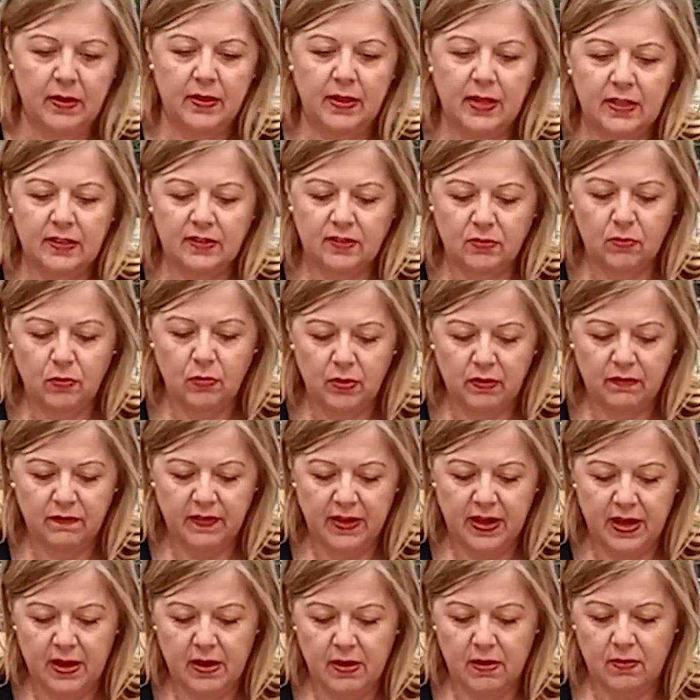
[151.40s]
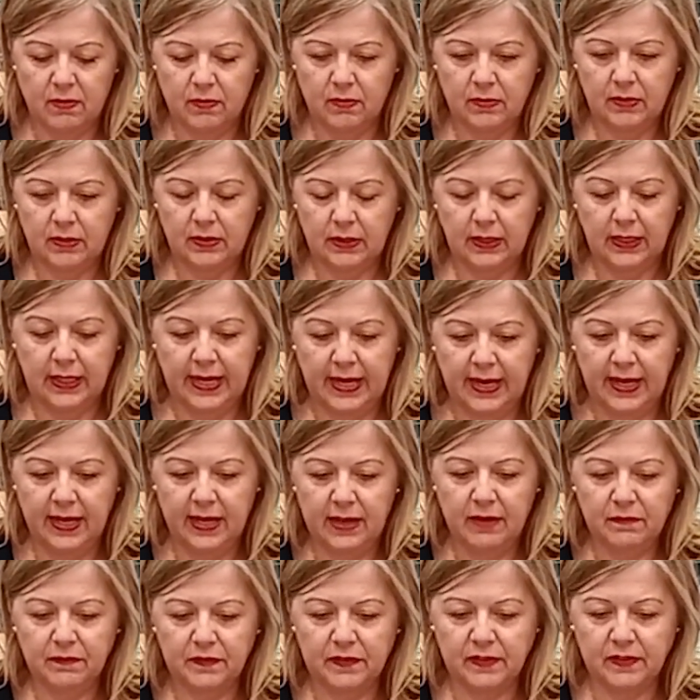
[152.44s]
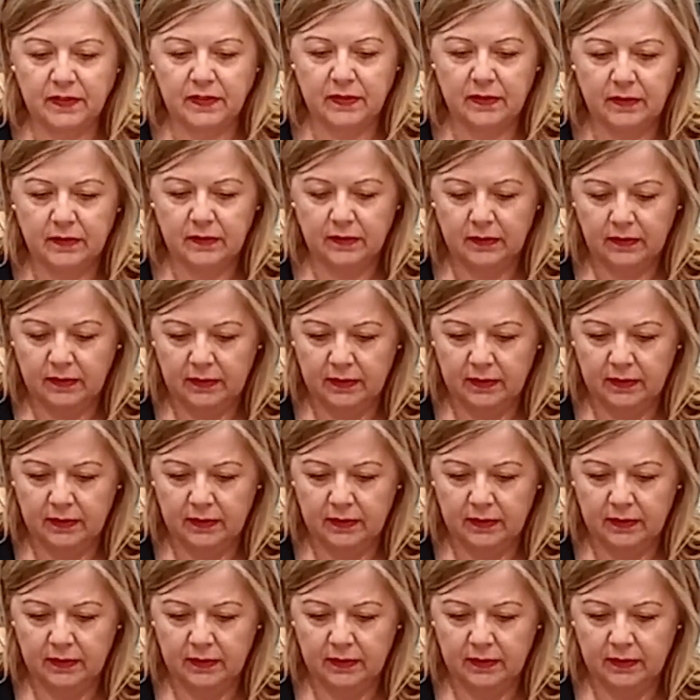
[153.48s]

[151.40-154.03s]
that's all of our leaves.